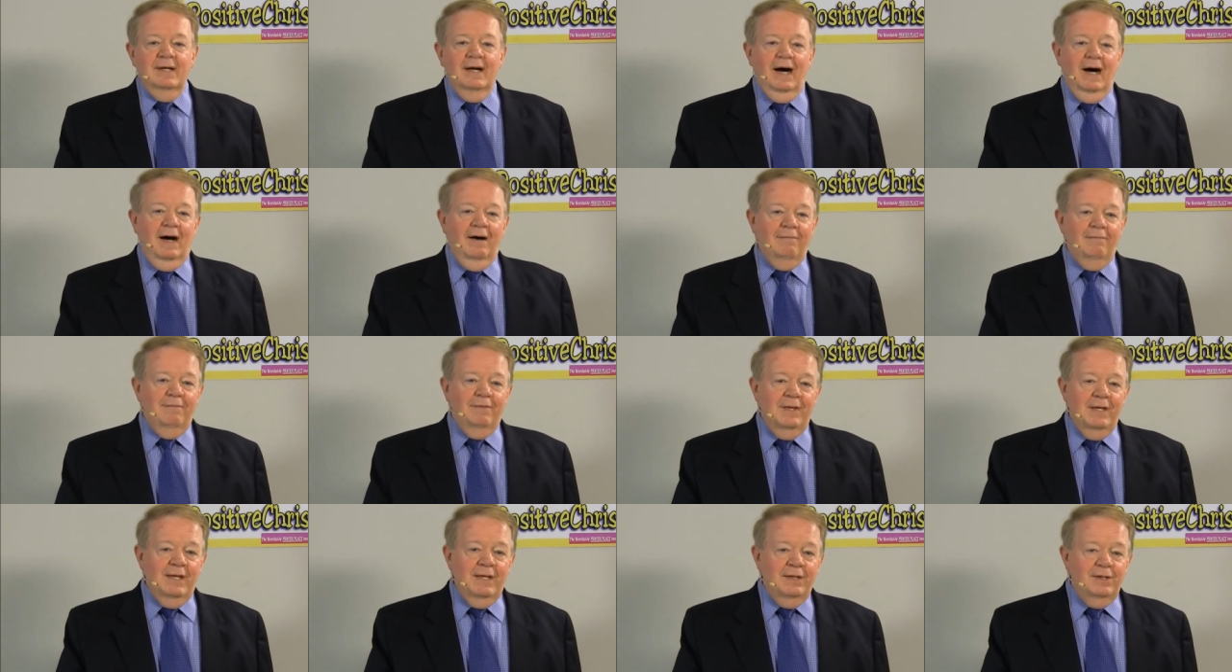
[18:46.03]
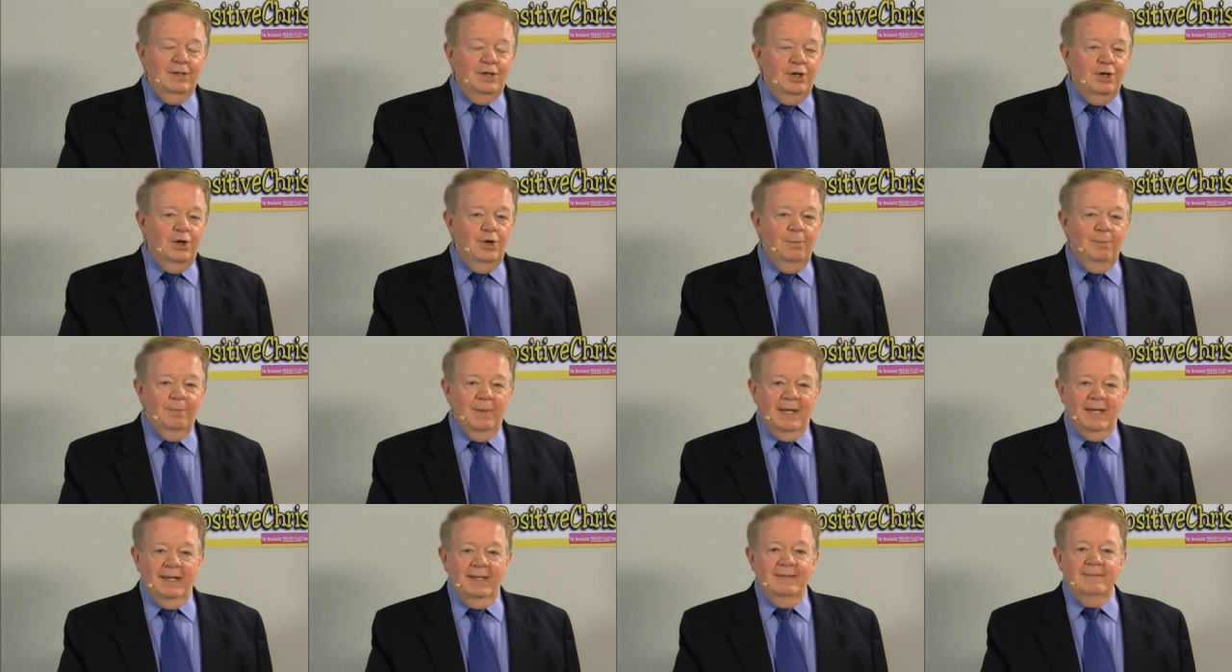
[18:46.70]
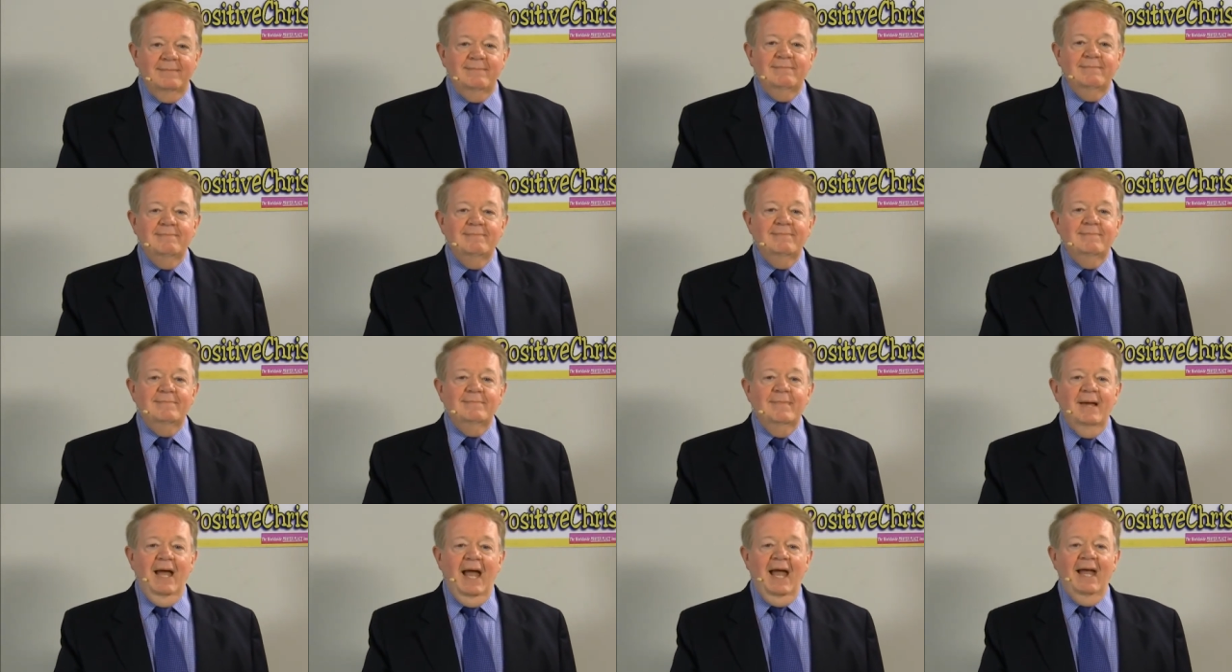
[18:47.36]
of the human
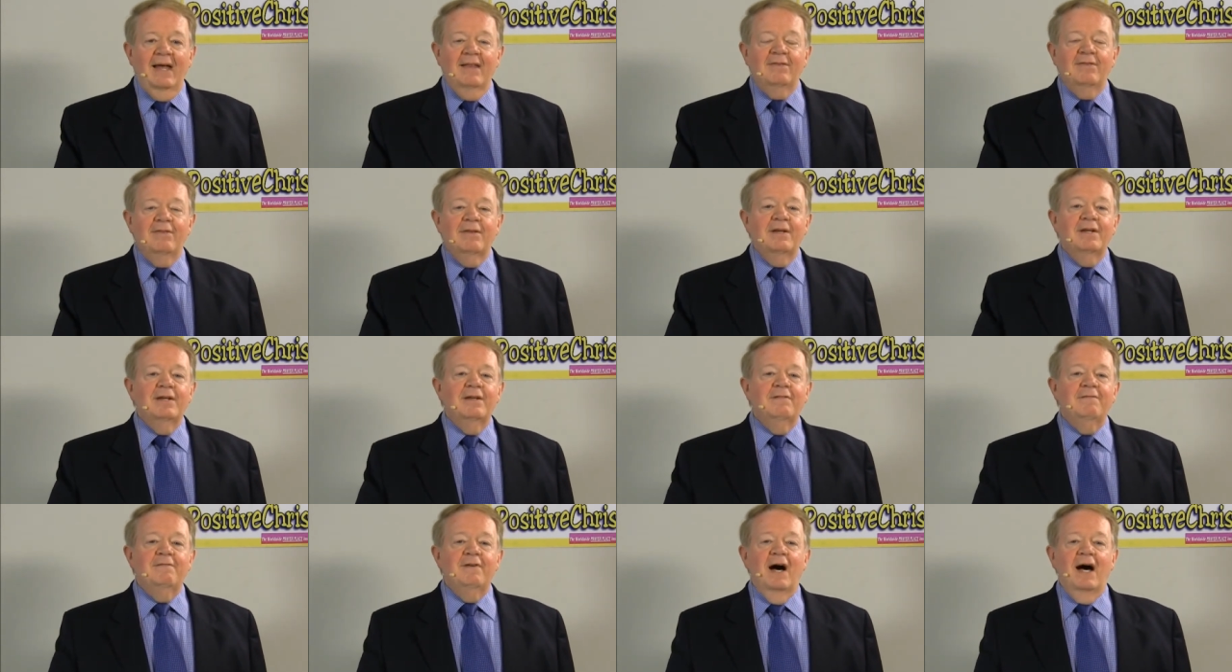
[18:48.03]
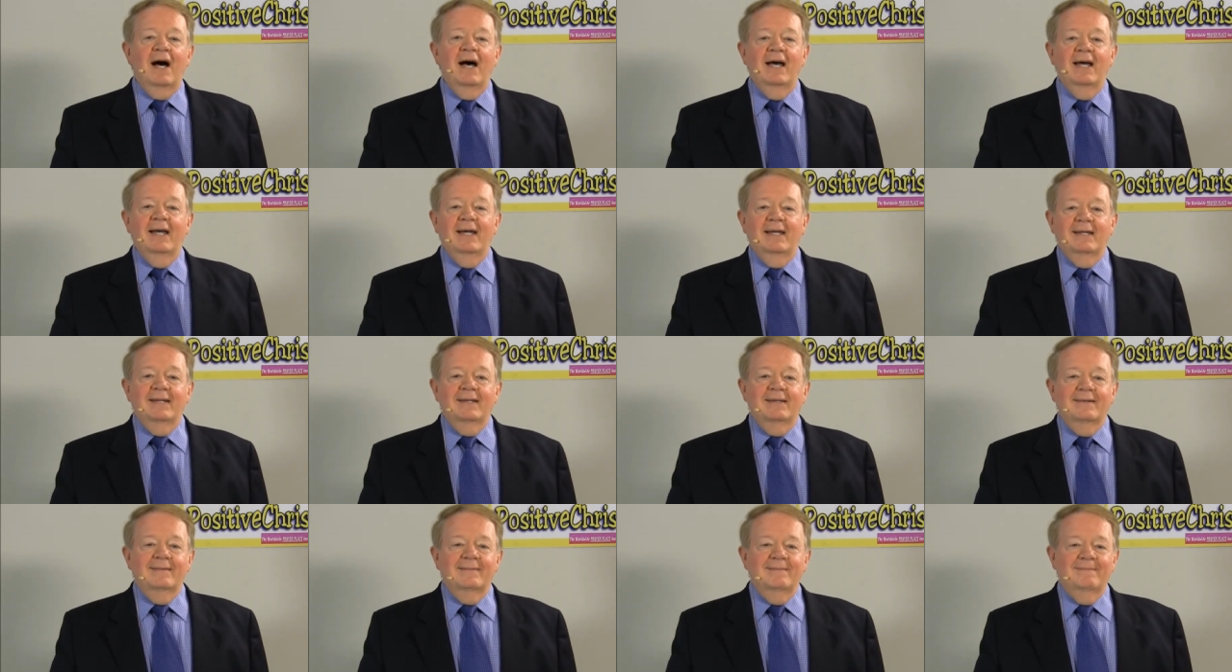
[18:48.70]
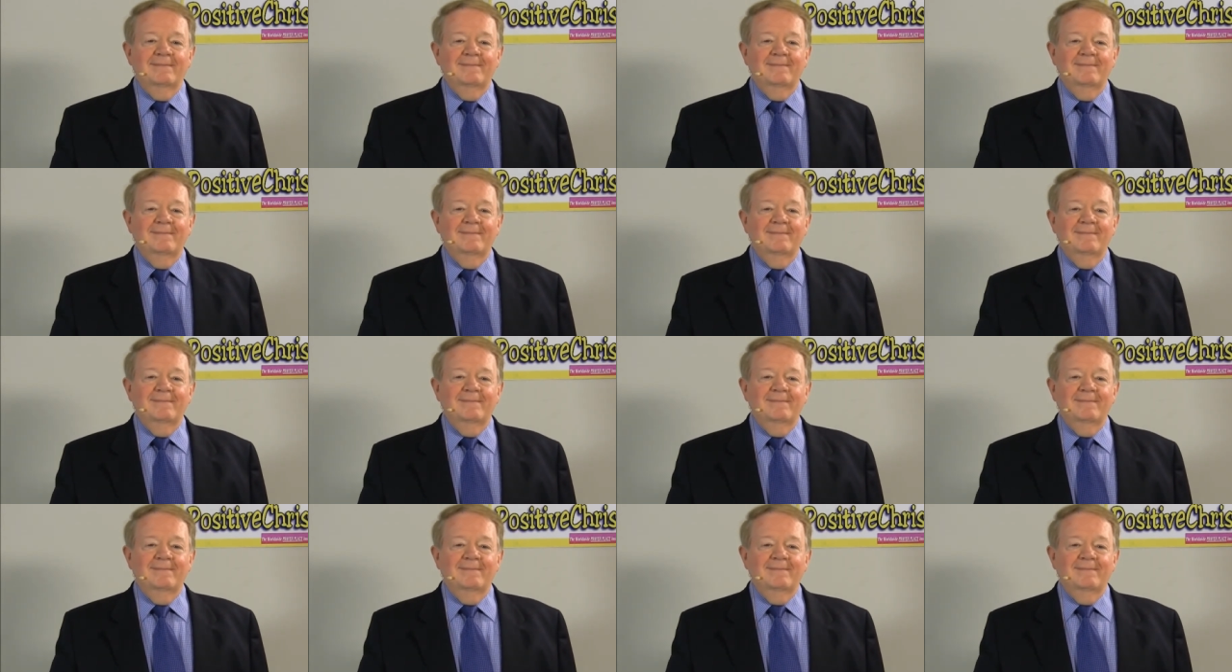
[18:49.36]
and the divine